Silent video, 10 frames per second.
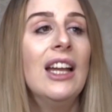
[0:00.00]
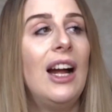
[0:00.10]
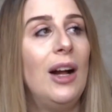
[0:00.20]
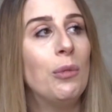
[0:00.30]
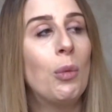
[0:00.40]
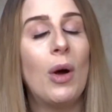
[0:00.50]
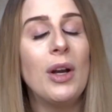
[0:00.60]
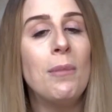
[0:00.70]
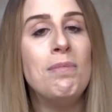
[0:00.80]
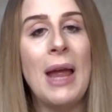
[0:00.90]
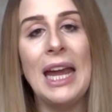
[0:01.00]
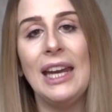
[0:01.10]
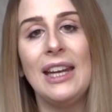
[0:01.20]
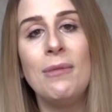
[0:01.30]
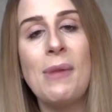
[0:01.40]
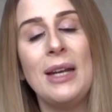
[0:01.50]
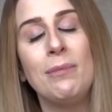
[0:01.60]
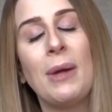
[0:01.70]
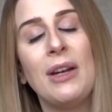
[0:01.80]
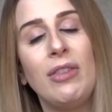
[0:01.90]
One main
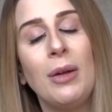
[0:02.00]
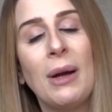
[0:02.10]
benefit